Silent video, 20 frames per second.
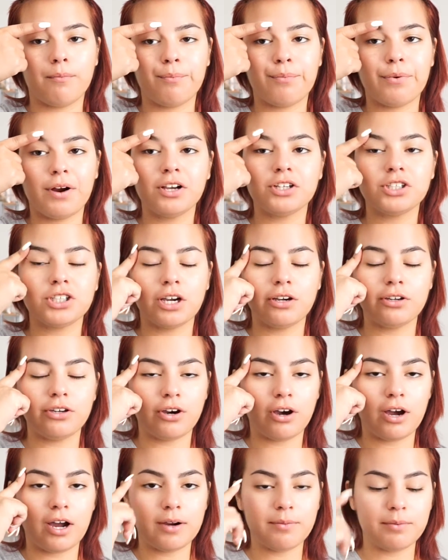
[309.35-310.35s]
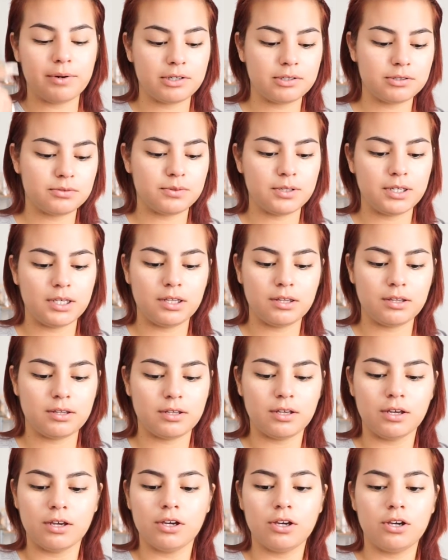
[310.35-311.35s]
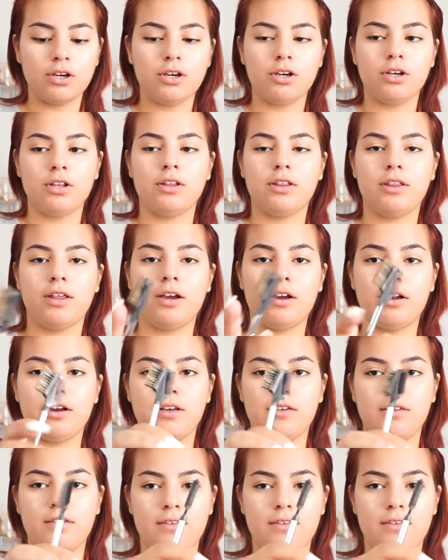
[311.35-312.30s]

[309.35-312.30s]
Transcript: brush out your eyebrows with. There's